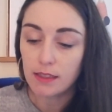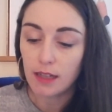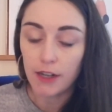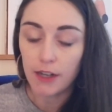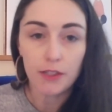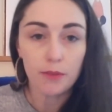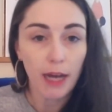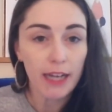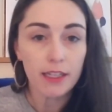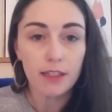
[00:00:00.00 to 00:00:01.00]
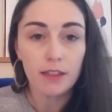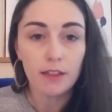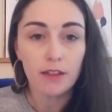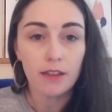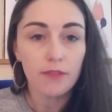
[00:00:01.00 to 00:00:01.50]
are you buying
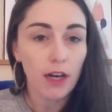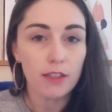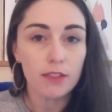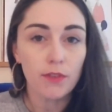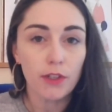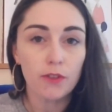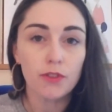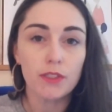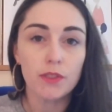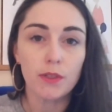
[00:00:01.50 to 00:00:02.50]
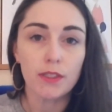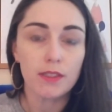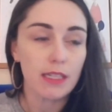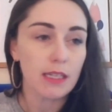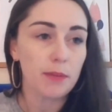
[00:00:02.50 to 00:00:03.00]
gift cards for grocery stores
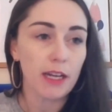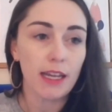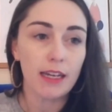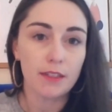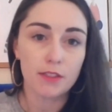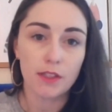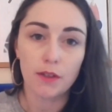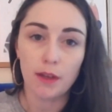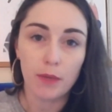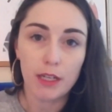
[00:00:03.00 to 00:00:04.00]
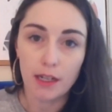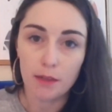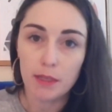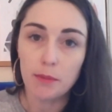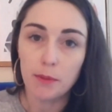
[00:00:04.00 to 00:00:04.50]
to keep on hand so that when young
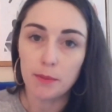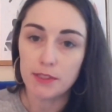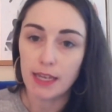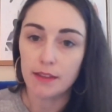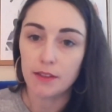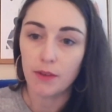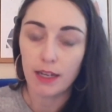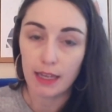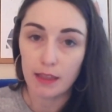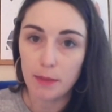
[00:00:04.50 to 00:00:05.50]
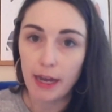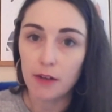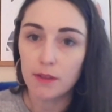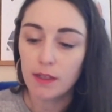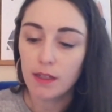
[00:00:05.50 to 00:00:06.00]
people present, you can hand them
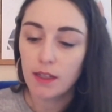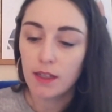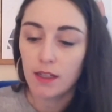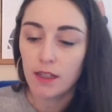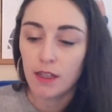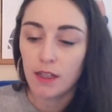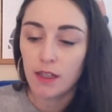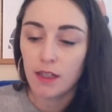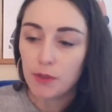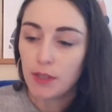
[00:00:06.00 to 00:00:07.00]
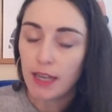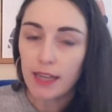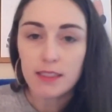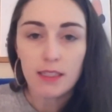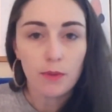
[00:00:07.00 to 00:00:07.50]
out? Have you
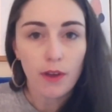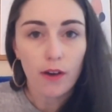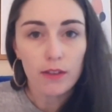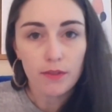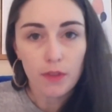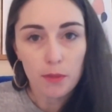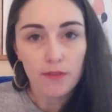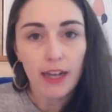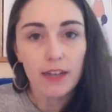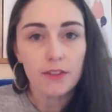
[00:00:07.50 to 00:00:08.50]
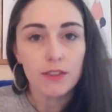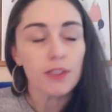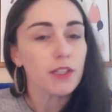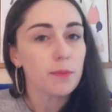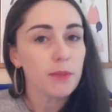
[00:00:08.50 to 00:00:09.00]
connected with all of the providers in
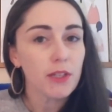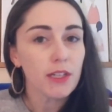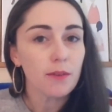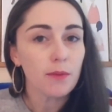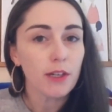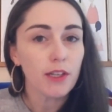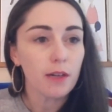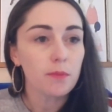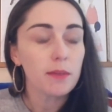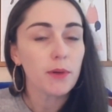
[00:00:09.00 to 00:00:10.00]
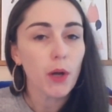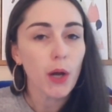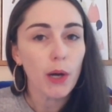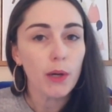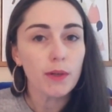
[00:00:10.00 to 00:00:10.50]
your community where young people
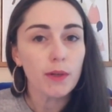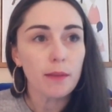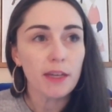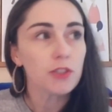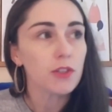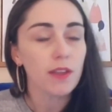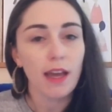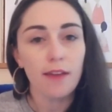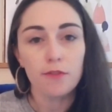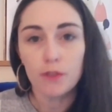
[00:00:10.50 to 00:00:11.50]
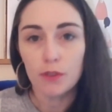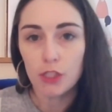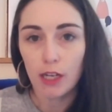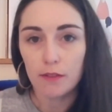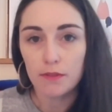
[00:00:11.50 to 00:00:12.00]
go and make sure they have a food
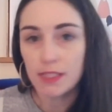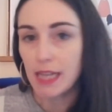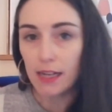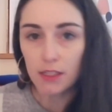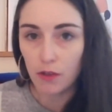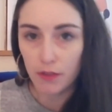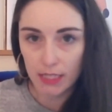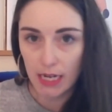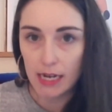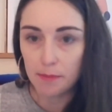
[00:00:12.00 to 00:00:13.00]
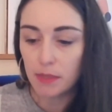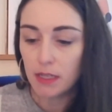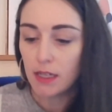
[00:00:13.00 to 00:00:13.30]
shelf stocked all the time?